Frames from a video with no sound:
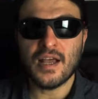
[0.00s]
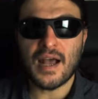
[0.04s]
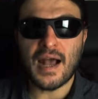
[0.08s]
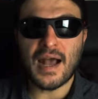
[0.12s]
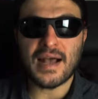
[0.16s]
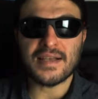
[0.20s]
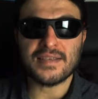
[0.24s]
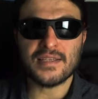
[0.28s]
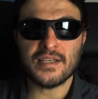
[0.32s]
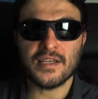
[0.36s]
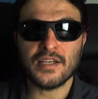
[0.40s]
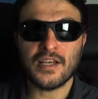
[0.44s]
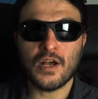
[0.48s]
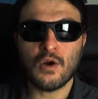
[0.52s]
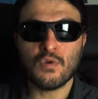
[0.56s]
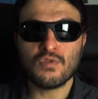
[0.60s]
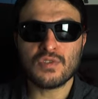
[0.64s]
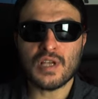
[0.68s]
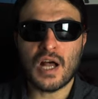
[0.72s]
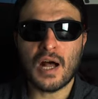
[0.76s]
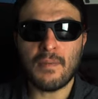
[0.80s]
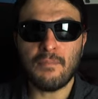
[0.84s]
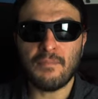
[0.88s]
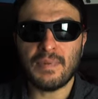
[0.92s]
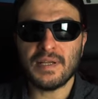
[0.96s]
as it
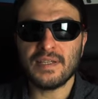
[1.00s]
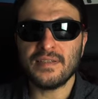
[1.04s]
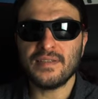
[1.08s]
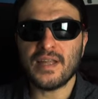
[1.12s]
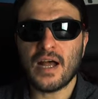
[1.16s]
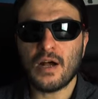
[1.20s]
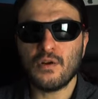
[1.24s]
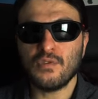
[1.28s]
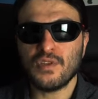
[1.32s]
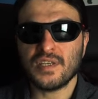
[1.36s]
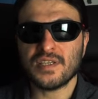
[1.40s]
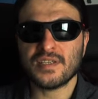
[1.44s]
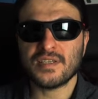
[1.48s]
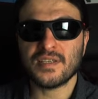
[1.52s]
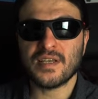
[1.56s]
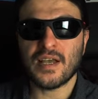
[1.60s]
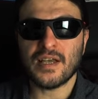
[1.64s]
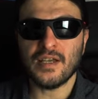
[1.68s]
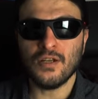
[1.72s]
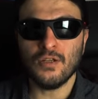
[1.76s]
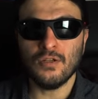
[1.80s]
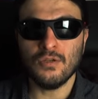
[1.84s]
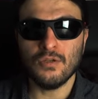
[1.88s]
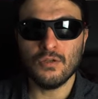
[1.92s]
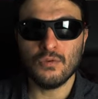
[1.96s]
goes up and down the
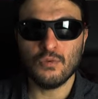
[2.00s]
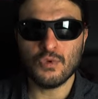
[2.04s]
scale,